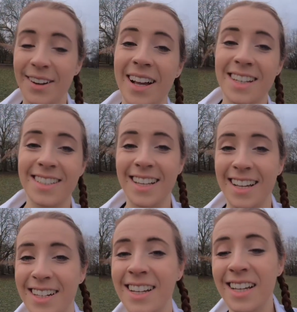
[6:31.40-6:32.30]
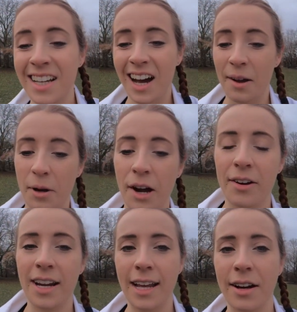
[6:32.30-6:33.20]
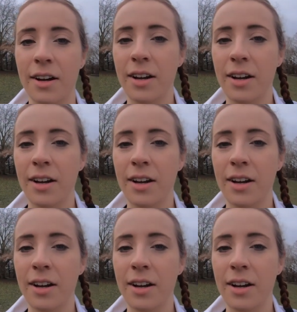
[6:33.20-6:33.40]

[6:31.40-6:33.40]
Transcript: So as I said, I'm currently